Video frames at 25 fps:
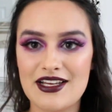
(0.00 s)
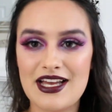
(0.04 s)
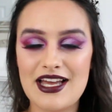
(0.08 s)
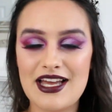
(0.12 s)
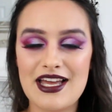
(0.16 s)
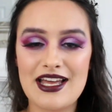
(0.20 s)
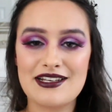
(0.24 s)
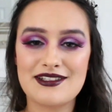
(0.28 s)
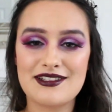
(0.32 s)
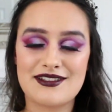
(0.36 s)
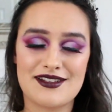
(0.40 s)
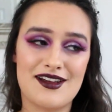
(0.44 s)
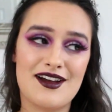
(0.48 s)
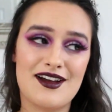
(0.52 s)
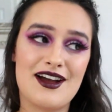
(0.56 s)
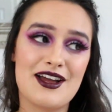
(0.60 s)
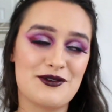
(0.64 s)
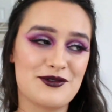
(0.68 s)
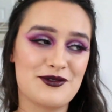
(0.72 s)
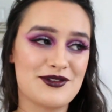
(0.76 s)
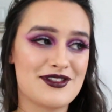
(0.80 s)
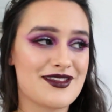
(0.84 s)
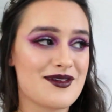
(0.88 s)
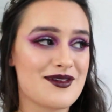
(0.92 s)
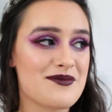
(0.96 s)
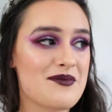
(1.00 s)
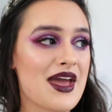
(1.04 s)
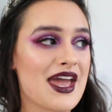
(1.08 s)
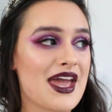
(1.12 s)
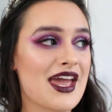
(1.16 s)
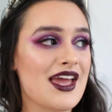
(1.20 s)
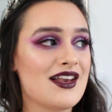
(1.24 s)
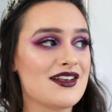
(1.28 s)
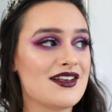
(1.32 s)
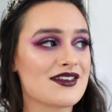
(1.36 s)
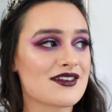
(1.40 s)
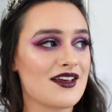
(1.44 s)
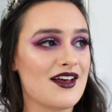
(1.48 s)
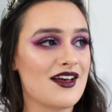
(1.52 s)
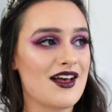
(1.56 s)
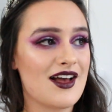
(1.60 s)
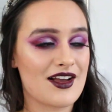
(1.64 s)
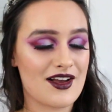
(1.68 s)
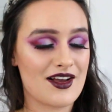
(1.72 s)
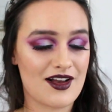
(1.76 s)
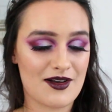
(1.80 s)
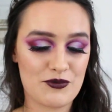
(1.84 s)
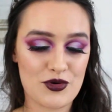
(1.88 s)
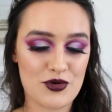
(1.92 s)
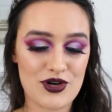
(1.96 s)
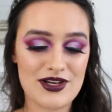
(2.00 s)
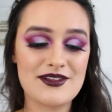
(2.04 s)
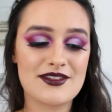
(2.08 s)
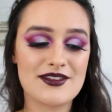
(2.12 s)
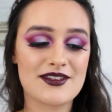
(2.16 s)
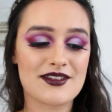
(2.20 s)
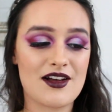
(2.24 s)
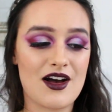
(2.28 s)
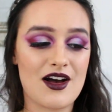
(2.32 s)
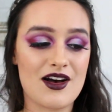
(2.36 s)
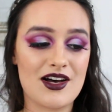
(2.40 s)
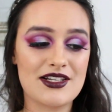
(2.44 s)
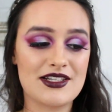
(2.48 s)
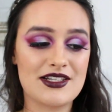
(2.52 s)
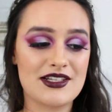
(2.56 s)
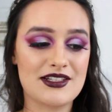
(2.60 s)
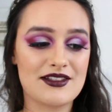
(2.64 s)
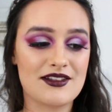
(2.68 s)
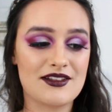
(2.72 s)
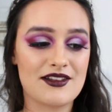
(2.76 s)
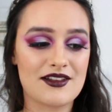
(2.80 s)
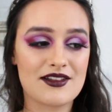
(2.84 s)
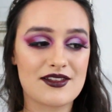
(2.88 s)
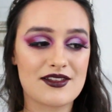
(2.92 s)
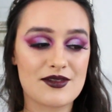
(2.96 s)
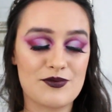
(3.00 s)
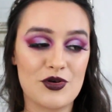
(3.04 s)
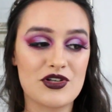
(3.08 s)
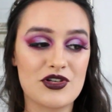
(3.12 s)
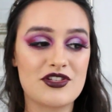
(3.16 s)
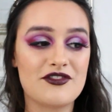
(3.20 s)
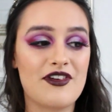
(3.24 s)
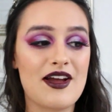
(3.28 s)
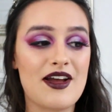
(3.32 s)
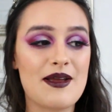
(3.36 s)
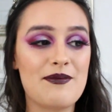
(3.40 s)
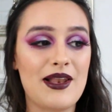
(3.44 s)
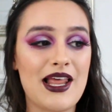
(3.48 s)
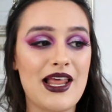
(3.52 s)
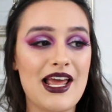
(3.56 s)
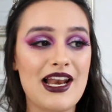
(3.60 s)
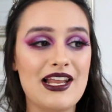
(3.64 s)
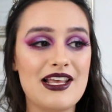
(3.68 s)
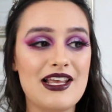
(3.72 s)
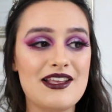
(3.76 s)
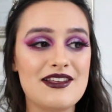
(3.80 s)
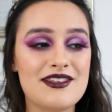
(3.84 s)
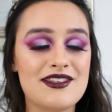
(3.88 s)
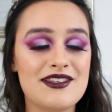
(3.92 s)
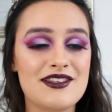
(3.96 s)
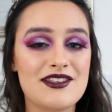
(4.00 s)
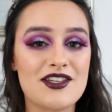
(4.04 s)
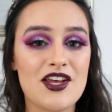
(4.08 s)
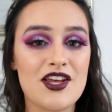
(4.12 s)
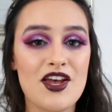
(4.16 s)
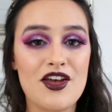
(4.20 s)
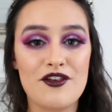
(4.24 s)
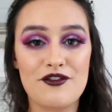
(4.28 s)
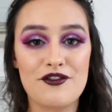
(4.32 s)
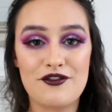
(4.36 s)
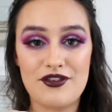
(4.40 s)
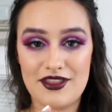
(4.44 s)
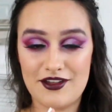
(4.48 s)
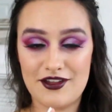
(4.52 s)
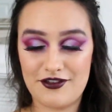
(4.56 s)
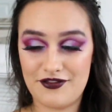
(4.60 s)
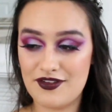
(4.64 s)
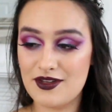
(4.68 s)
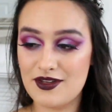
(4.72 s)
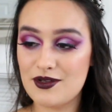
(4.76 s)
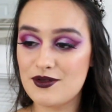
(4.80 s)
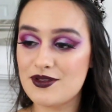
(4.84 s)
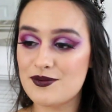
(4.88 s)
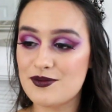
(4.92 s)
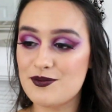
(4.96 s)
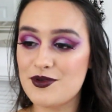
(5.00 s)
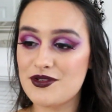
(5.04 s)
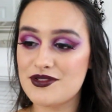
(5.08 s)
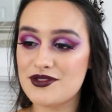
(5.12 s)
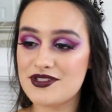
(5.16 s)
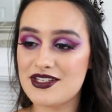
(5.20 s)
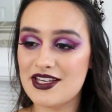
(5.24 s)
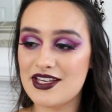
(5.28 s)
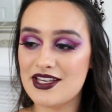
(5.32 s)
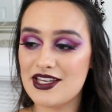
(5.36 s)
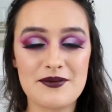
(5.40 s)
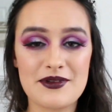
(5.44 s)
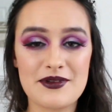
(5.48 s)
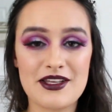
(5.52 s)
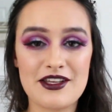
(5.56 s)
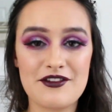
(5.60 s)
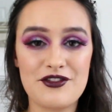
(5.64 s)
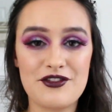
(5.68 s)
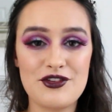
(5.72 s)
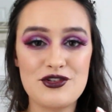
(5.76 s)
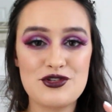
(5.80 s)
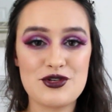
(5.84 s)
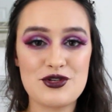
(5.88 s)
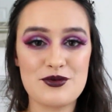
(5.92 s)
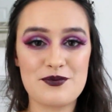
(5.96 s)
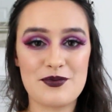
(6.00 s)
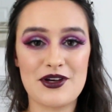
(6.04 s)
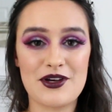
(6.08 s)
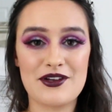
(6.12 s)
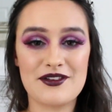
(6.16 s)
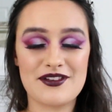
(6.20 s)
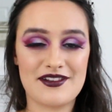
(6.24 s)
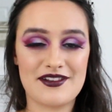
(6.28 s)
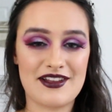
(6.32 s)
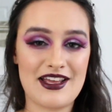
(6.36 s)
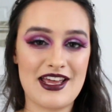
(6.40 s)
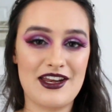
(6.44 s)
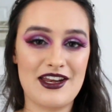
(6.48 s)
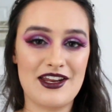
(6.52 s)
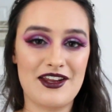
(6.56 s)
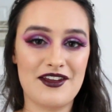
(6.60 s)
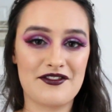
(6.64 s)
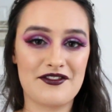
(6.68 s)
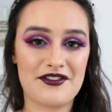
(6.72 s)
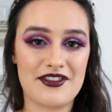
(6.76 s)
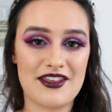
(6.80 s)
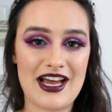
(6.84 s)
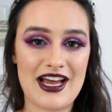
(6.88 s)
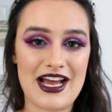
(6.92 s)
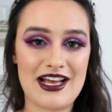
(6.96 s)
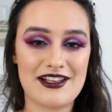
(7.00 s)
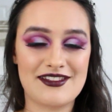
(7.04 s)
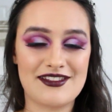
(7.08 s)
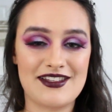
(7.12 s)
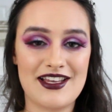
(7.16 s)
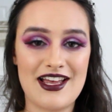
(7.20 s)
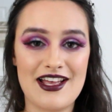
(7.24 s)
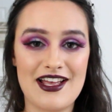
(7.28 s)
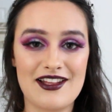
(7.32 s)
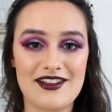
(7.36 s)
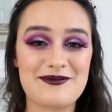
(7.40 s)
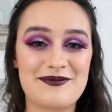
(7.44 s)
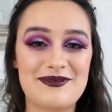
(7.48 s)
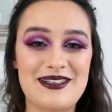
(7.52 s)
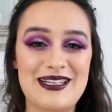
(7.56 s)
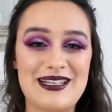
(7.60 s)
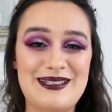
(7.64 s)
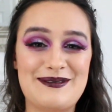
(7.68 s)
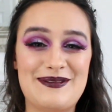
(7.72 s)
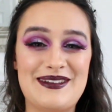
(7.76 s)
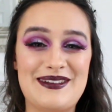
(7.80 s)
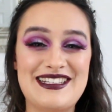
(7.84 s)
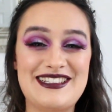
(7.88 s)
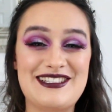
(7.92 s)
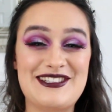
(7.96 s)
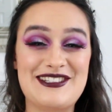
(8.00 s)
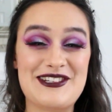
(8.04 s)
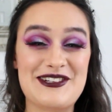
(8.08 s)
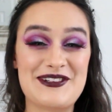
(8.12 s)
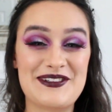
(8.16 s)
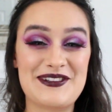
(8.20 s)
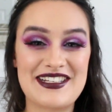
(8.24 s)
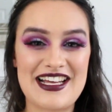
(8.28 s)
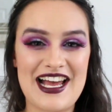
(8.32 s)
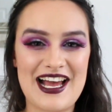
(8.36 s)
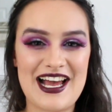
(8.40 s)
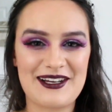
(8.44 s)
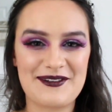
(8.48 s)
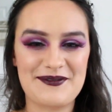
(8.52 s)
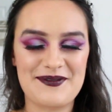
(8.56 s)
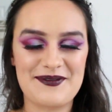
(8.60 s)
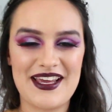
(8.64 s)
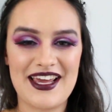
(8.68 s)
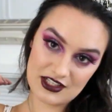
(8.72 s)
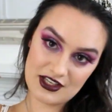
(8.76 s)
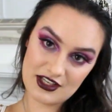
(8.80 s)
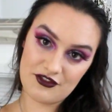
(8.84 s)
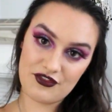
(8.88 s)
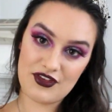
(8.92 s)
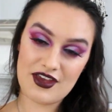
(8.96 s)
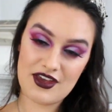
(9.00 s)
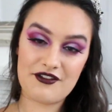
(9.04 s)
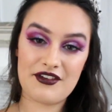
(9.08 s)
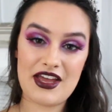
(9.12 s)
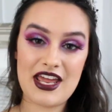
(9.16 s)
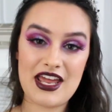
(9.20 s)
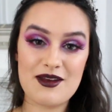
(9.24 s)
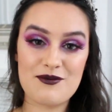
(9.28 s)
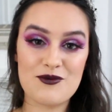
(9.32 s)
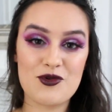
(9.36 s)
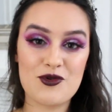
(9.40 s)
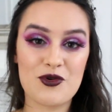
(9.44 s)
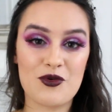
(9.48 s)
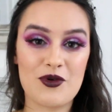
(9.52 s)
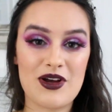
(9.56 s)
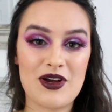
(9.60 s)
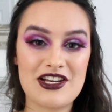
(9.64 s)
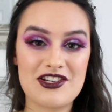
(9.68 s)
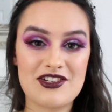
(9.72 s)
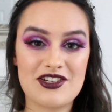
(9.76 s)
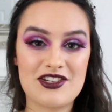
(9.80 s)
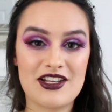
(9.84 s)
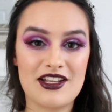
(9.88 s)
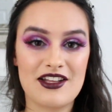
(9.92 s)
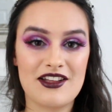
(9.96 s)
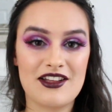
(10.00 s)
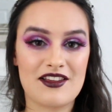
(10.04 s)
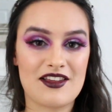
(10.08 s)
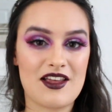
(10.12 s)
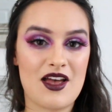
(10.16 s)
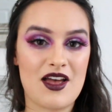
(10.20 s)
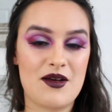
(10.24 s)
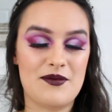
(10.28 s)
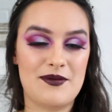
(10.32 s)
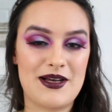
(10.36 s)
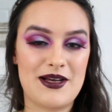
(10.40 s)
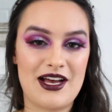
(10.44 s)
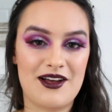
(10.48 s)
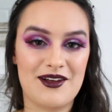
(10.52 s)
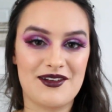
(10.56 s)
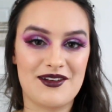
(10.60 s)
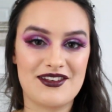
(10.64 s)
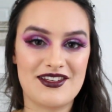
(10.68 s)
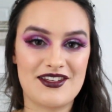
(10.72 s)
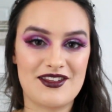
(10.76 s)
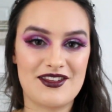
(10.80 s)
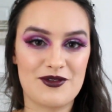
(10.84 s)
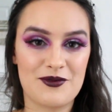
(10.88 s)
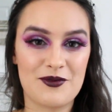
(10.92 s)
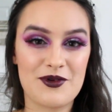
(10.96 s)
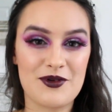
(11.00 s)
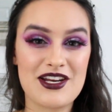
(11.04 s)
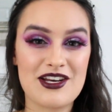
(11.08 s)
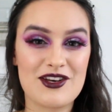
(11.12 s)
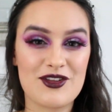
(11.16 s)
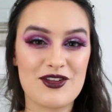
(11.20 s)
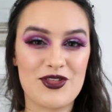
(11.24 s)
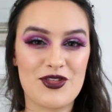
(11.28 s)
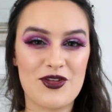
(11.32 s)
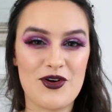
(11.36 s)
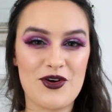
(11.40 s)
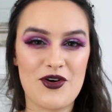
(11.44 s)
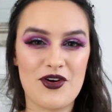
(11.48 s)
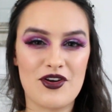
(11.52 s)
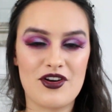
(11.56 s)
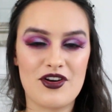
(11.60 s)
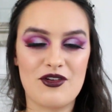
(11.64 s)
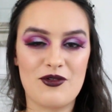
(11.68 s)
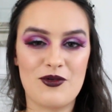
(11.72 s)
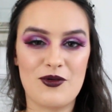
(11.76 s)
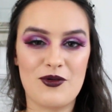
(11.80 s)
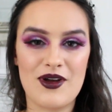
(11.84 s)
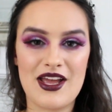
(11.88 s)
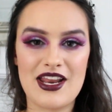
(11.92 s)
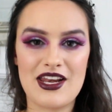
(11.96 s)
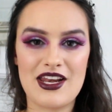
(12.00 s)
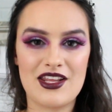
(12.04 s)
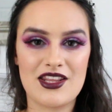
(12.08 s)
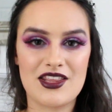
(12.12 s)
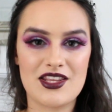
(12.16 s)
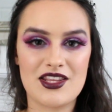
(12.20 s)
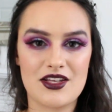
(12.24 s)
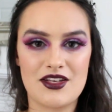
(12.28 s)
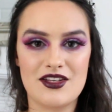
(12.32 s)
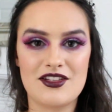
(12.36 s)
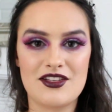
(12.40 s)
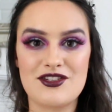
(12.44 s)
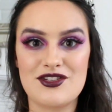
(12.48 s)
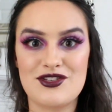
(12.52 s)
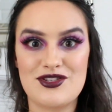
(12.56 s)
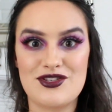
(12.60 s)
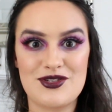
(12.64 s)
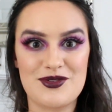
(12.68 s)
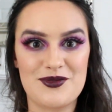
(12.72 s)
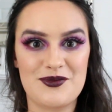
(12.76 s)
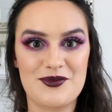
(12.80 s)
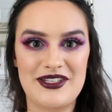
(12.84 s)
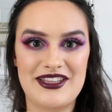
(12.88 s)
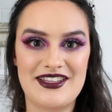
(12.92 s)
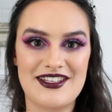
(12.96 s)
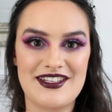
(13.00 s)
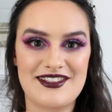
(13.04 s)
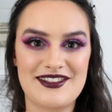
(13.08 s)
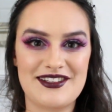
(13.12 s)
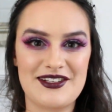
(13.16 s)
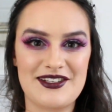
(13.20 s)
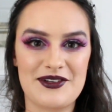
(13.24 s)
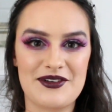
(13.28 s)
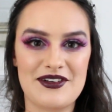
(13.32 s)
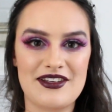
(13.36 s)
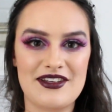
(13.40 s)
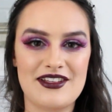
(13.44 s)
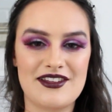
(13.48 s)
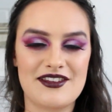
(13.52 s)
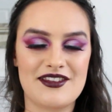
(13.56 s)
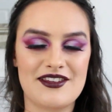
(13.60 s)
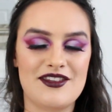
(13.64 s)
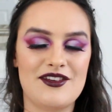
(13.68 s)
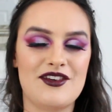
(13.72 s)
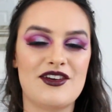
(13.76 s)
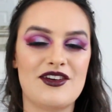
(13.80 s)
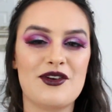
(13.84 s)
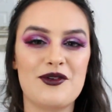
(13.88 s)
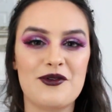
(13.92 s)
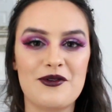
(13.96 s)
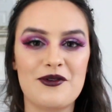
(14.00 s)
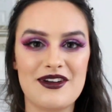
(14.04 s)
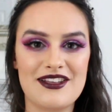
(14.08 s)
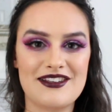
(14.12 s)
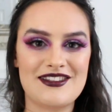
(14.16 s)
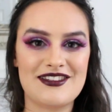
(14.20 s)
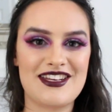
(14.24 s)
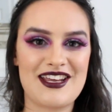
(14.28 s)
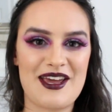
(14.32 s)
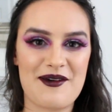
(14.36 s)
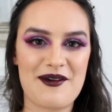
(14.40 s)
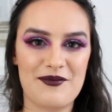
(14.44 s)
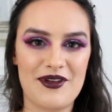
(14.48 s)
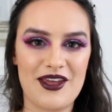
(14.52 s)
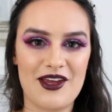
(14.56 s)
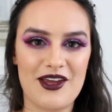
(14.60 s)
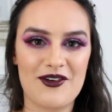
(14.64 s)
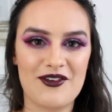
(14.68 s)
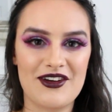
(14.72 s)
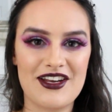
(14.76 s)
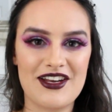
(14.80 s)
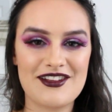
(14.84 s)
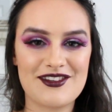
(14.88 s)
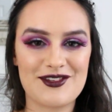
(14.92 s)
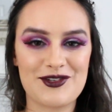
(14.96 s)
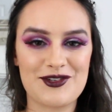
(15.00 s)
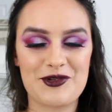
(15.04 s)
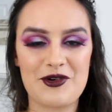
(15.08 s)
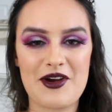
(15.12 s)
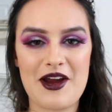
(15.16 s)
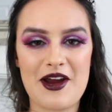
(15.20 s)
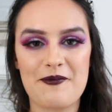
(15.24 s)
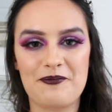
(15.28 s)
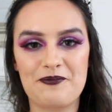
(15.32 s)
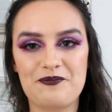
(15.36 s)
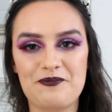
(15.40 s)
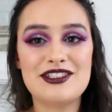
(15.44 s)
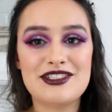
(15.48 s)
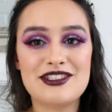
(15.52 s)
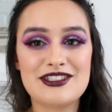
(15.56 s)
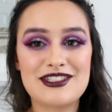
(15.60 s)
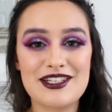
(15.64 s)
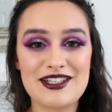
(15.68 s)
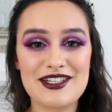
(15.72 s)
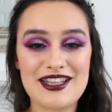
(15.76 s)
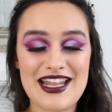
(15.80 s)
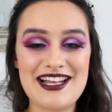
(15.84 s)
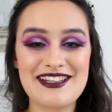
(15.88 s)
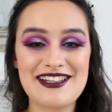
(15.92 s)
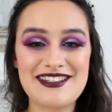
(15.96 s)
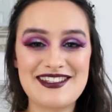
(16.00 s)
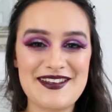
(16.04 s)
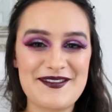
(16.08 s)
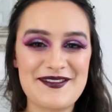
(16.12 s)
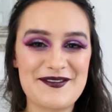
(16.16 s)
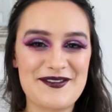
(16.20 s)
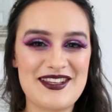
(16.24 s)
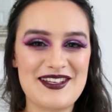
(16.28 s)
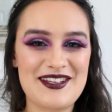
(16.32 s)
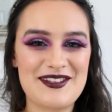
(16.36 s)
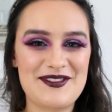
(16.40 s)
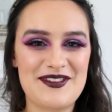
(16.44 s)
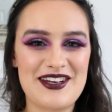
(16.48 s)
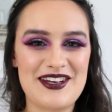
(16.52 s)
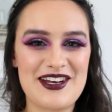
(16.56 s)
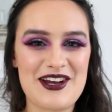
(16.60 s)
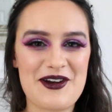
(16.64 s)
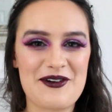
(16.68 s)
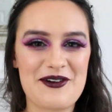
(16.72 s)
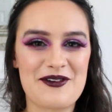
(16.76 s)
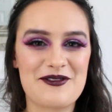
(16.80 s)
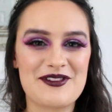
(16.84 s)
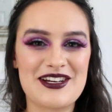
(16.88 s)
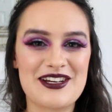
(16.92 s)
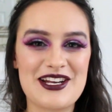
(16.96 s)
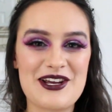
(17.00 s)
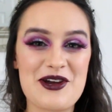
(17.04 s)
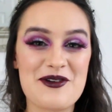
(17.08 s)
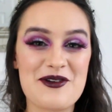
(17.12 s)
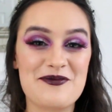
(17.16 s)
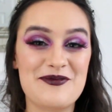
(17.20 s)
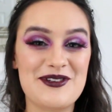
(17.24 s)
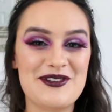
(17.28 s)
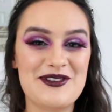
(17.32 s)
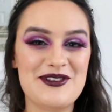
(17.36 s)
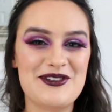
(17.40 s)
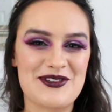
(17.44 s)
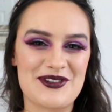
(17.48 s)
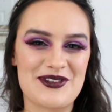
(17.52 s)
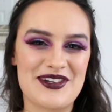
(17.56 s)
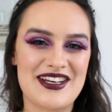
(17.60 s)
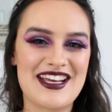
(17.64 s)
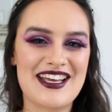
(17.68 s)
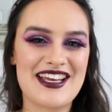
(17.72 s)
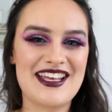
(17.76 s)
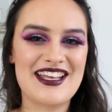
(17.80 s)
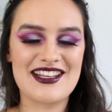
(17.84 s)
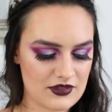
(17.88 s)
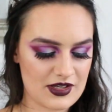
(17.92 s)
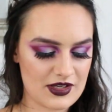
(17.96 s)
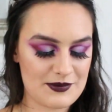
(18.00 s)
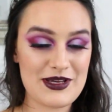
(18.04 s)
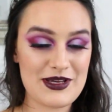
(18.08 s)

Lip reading: And I also made a Prince Carden Spotify playlist for the Feels music. If you do post any of the assets, please do tag me. If you have any more questions about the readathon or anything to do with this series, you can always DM me on Instagram. So that's it for this video. I really hope you enjoyed it.